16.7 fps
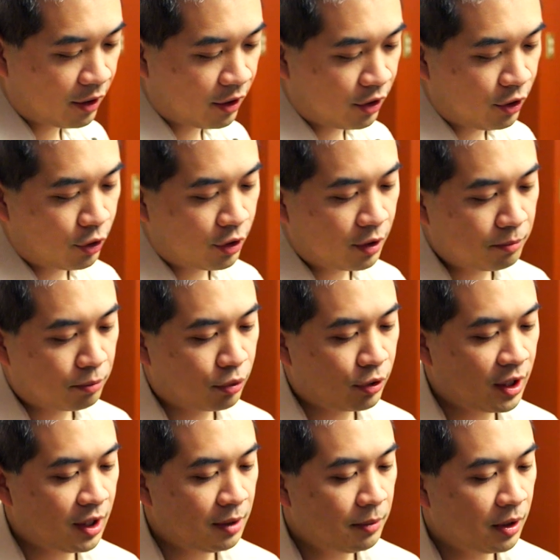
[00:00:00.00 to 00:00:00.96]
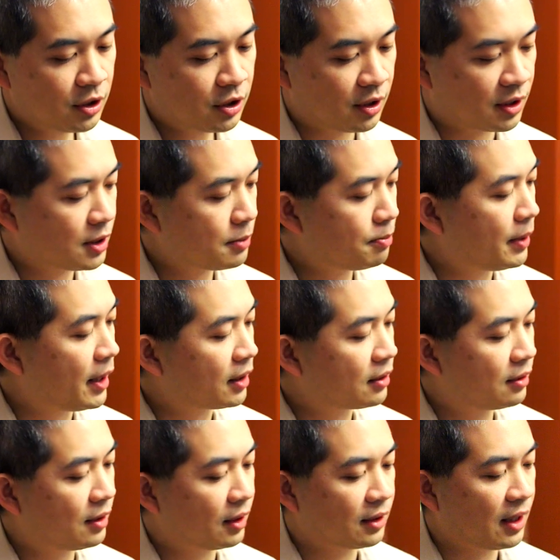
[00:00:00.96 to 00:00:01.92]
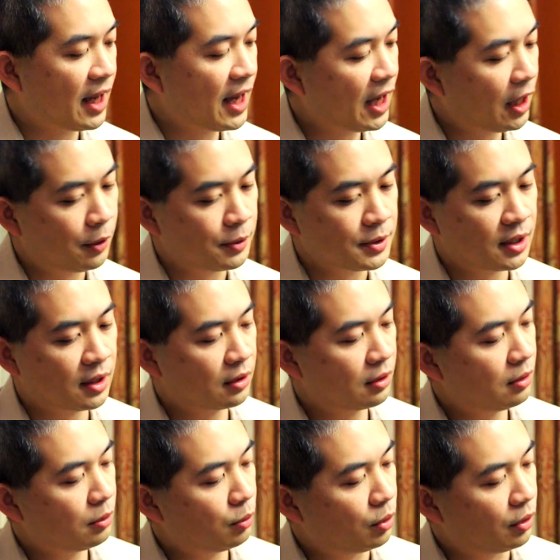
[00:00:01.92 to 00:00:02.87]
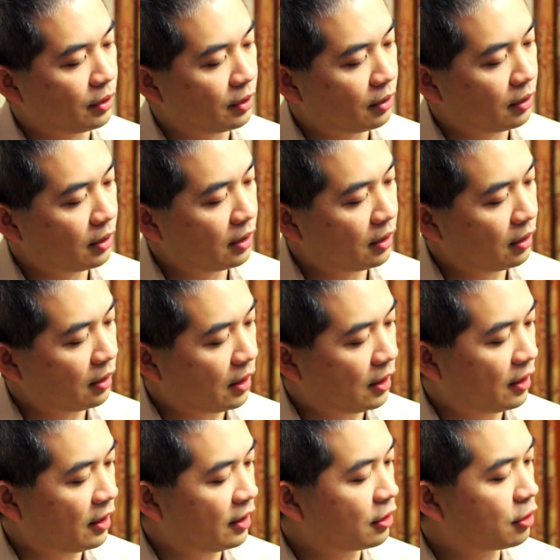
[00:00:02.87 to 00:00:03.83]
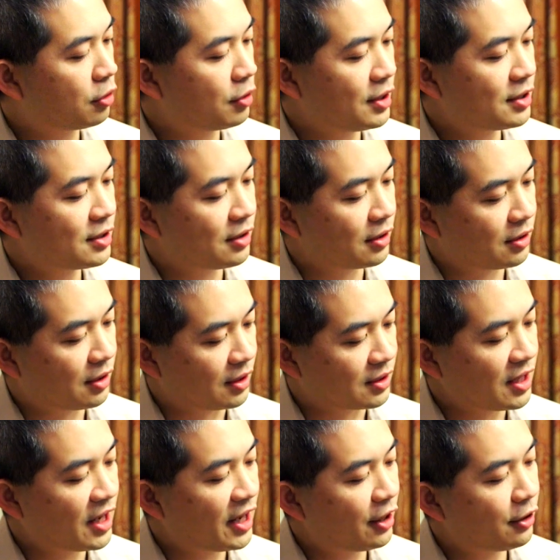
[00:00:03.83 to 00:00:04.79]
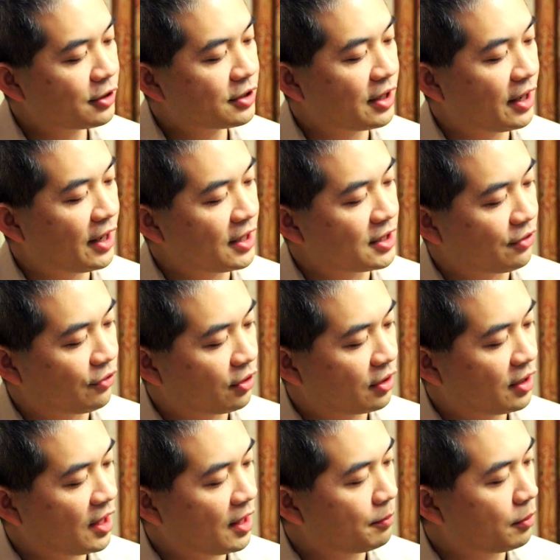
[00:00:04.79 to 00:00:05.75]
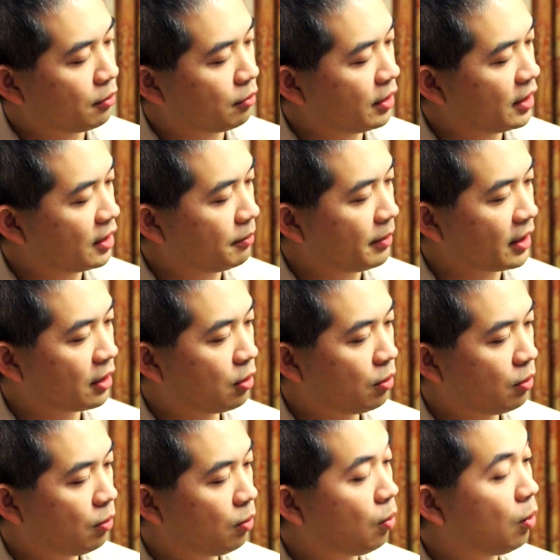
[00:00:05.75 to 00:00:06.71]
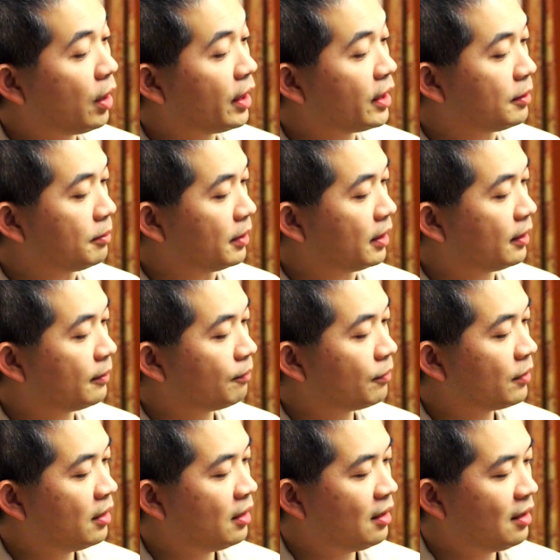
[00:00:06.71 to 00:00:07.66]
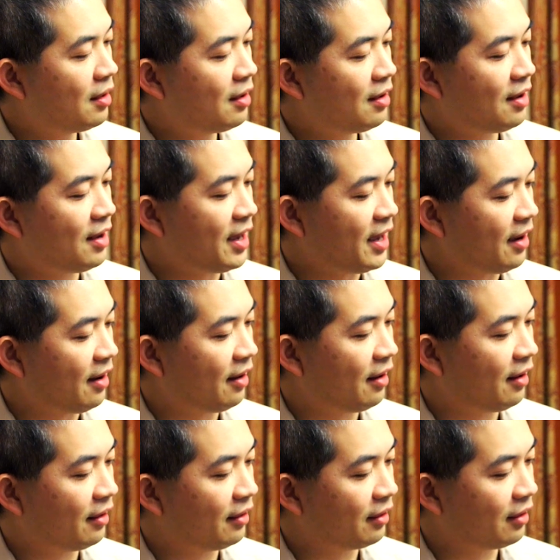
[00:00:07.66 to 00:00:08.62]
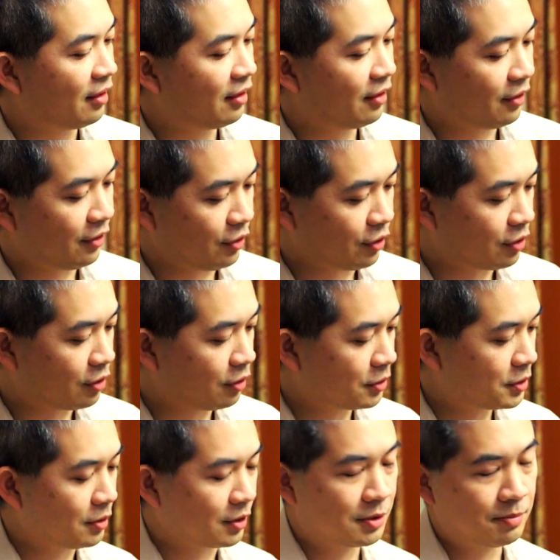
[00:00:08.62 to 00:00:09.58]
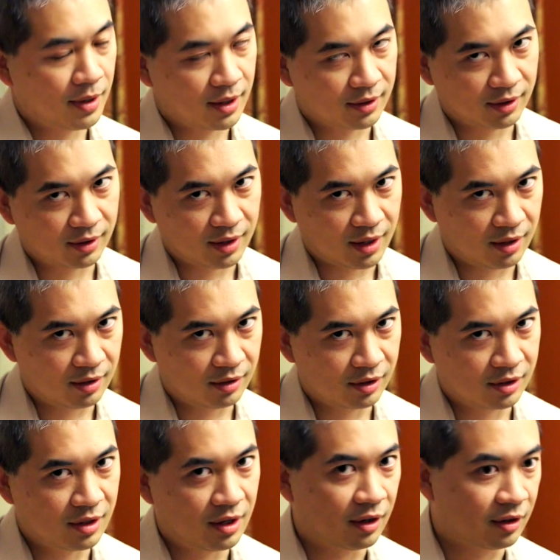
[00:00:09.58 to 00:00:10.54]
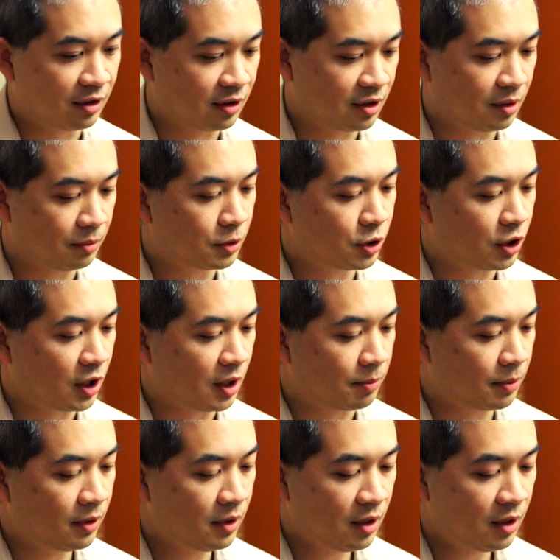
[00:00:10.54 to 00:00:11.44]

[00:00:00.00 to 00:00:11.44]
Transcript: you can pretty much expect that the housing will increase the entire size of your camera rig by quite a bit. And you can also expect that it's not going to come cheap.